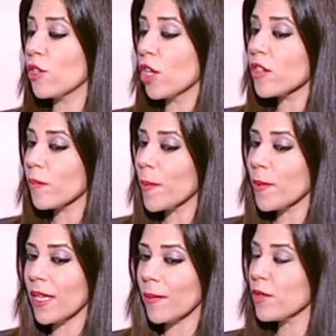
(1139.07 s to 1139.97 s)
lots of
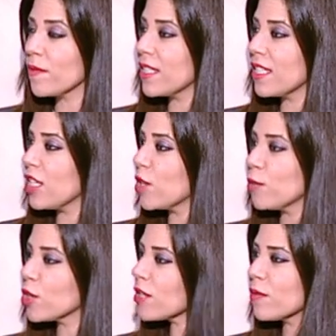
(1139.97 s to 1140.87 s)
people come to visit
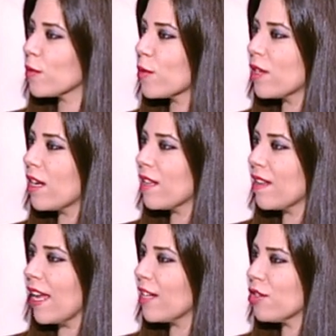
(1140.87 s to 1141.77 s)
Egypt just for uh,
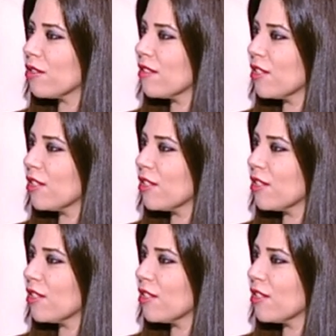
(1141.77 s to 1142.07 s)
the ancient